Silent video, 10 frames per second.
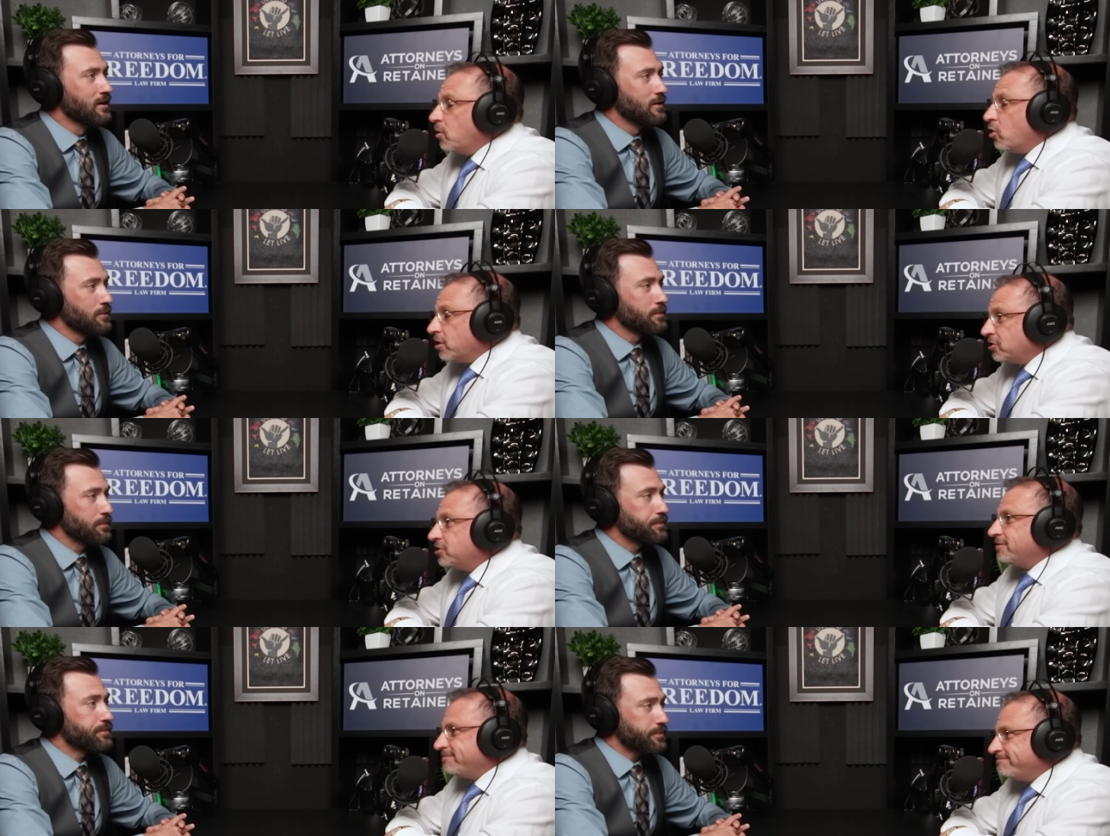
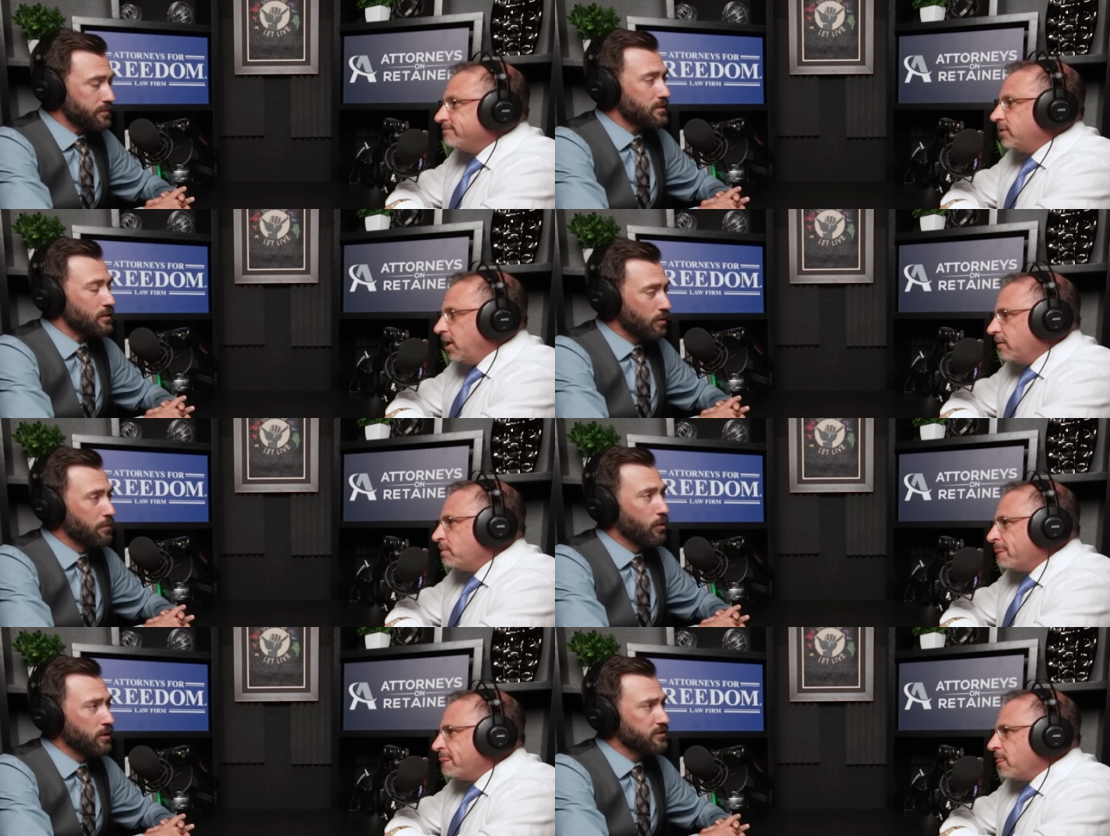Speaker 1: Remorse.
Speaker 2: Yeah.
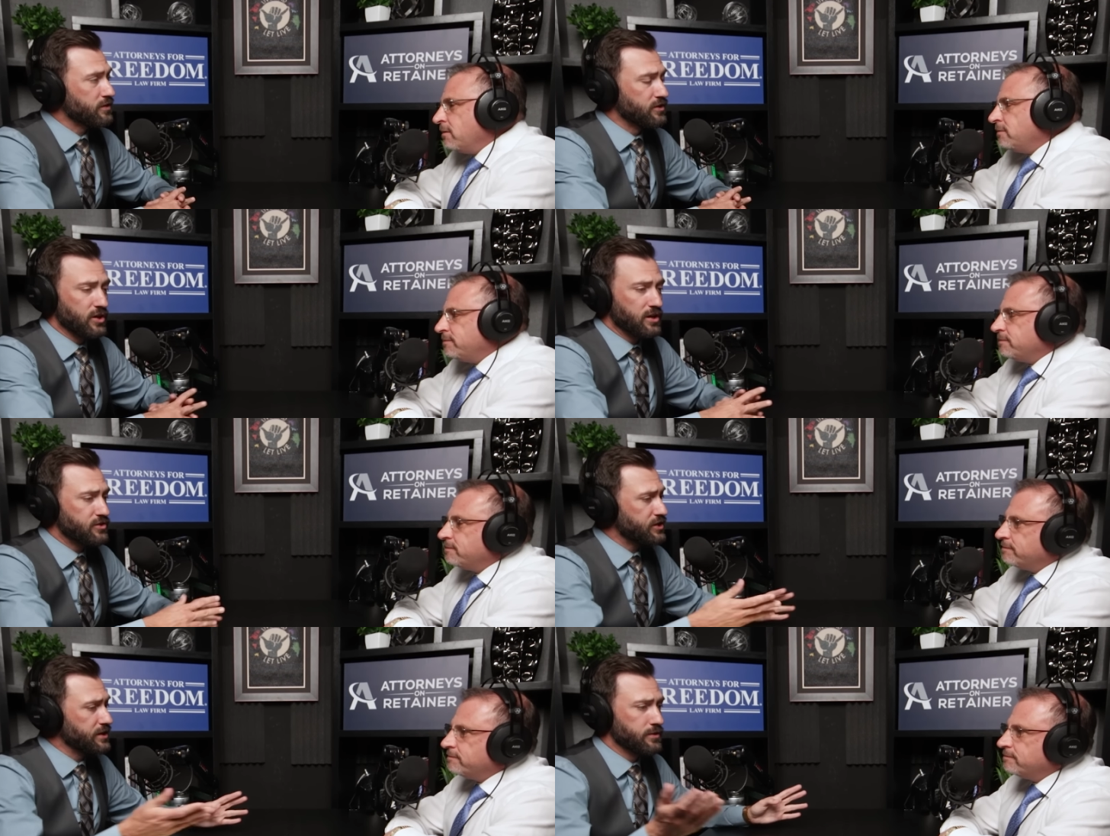Remorse. The
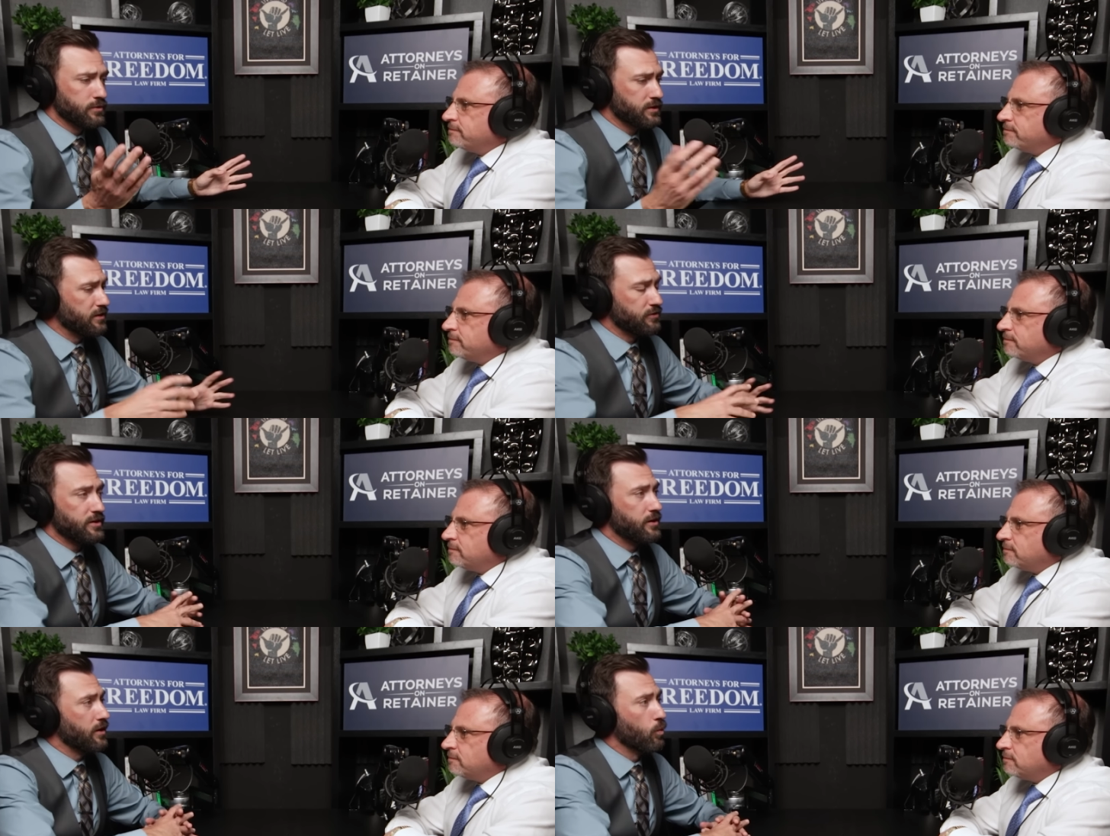judge can
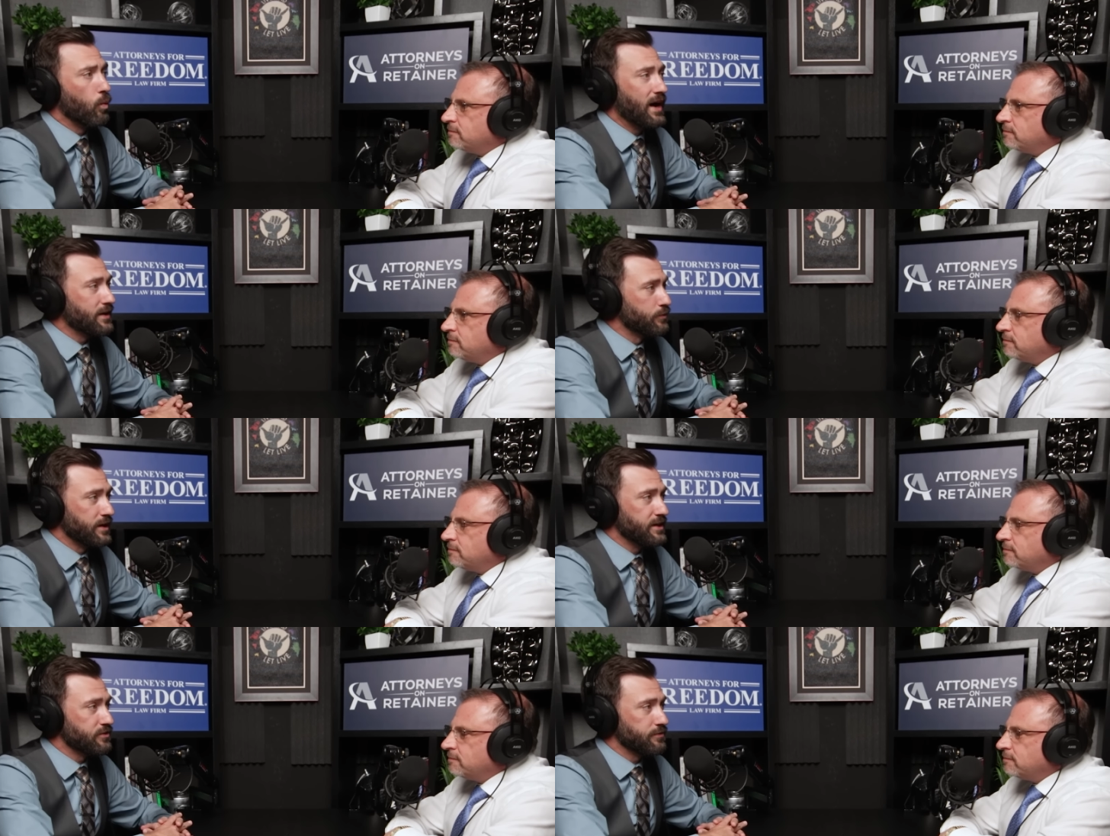consider a wide
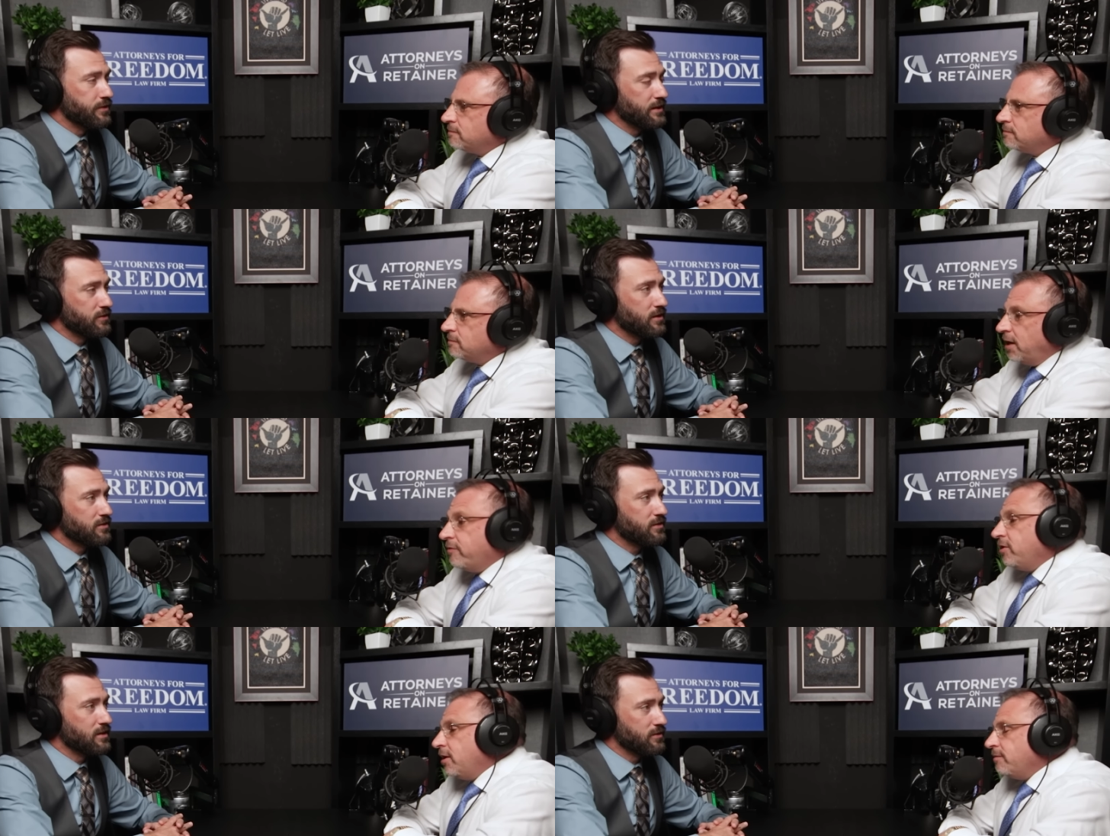range of things at
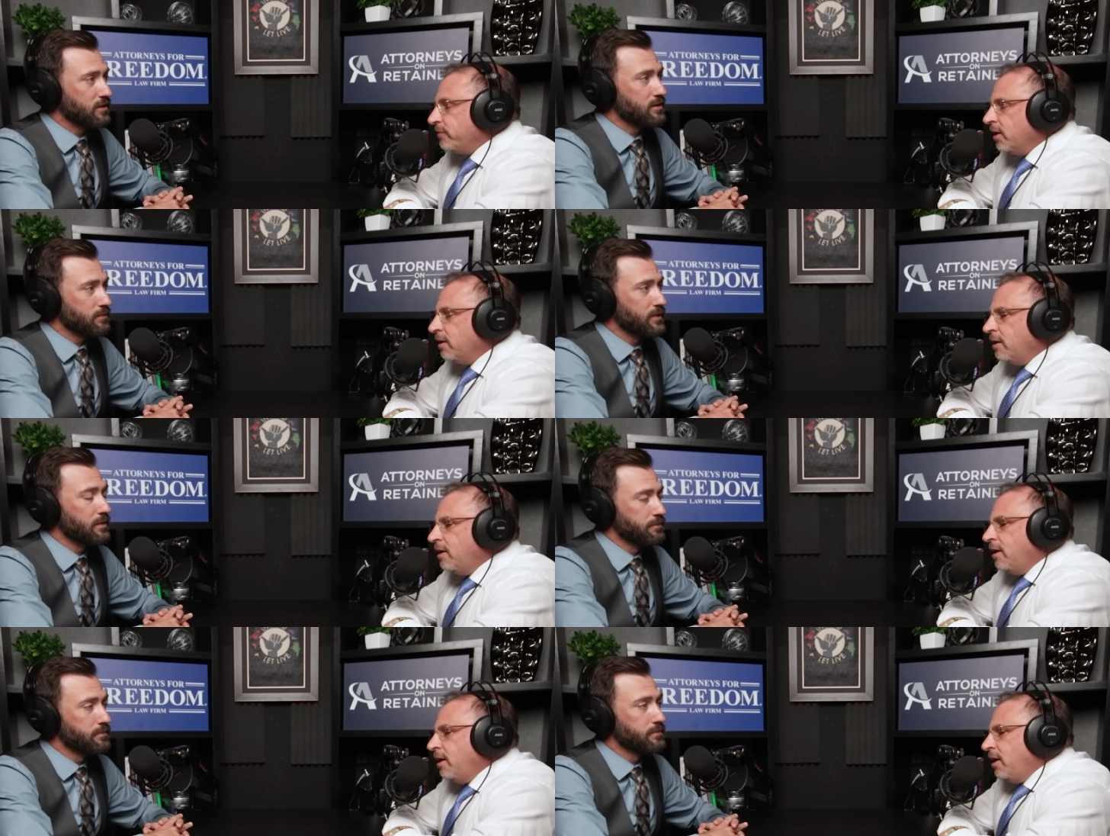everything. A
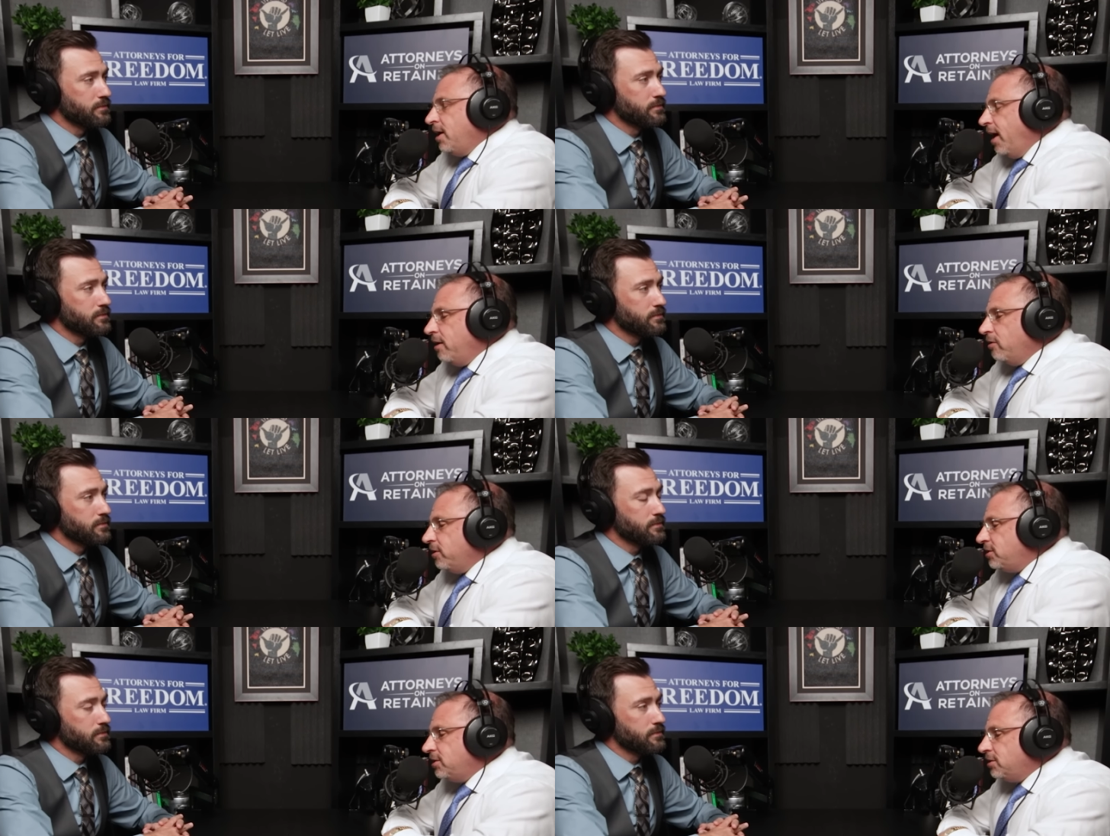sentencing. Yeah, you know, this